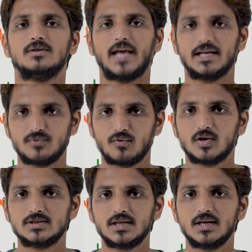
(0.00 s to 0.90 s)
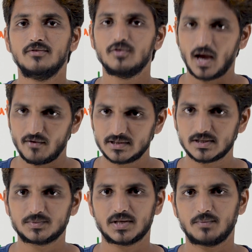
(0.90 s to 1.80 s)
Thanks for watching. If you haven't
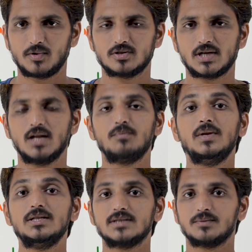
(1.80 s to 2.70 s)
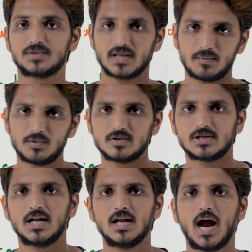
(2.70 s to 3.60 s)
subscribed to our channel, please subscribe to our
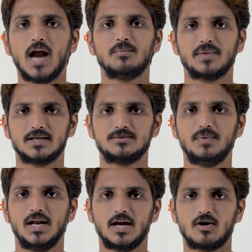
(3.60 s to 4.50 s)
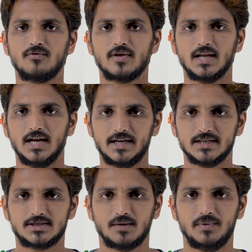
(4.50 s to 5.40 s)
channel and press bell icon for the
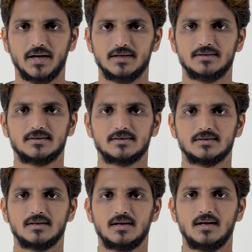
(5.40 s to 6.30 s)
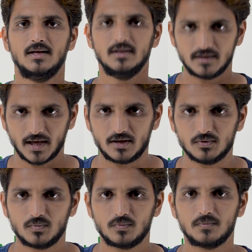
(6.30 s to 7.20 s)
latest updates. Thank
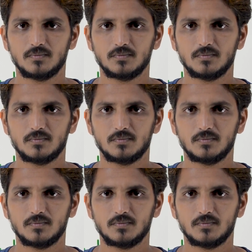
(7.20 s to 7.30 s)
you.